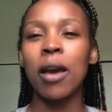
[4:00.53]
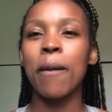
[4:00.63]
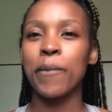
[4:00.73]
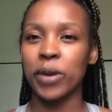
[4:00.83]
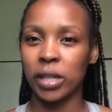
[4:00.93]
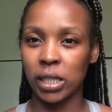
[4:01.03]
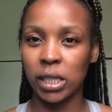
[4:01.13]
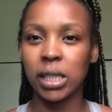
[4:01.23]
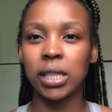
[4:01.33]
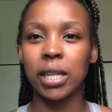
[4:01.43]

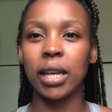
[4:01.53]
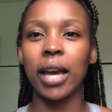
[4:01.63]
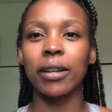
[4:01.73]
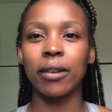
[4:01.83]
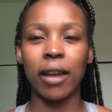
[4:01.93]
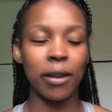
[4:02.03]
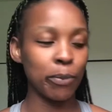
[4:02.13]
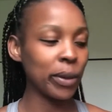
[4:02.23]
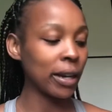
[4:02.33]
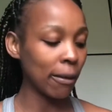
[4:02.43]
pregnancy and
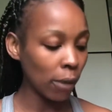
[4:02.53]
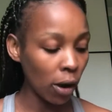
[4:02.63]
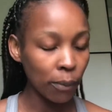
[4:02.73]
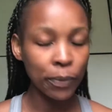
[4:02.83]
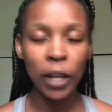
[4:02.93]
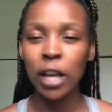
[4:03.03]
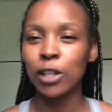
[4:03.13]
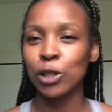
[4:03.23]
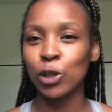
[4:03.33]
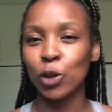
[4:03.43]
being a mom.
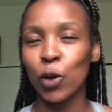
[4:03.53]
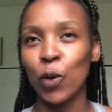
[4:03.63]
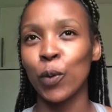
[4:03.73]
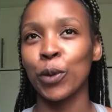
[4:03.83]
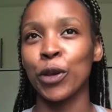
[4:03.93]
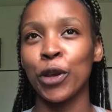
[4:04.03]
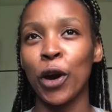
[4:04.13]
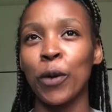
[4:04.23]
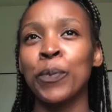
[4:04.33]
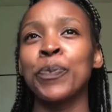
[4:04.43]
So yeah,
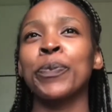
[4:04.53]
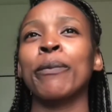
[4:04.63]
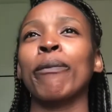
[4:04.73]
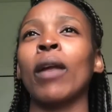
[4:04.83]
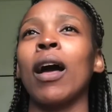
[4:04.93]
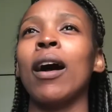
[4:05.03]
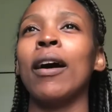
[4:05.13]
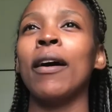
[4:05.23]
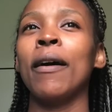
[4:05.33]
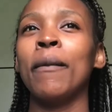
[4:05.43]

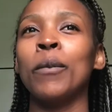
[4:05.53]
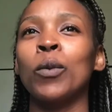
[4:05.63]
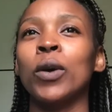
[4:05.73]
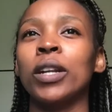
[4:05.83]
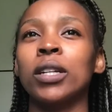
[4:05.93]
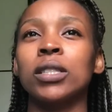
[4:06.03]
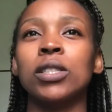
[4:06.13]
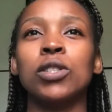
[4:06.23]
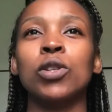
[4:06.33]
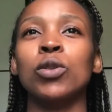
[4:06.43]
what else?
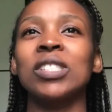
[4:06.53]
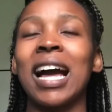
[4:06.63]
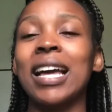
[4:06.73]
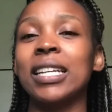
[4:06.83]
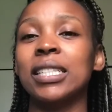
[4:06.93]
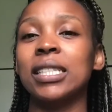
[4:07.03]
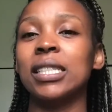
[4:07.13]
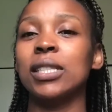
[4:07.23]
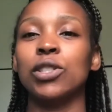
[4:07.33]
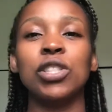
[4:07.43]
So diets,
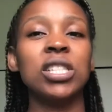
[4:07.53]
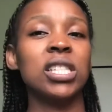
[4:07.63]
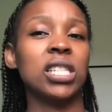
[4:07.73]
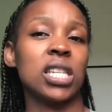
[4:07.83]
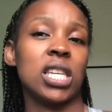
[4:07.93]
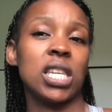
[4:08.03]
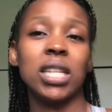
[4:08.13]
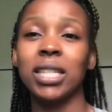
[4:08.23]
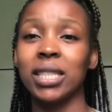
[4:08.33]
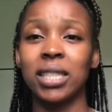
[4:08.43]
just
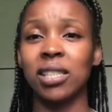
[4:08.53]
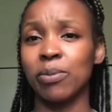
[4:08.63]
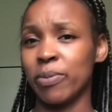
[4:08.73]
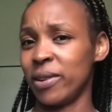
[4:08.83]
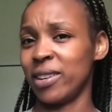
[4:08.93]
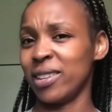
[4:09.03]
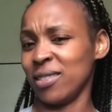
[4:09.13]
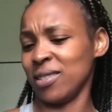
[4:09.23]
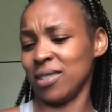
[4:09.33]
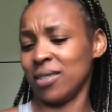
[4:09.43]
eat, bruh,
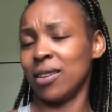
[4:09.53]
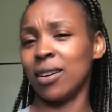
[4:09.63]
like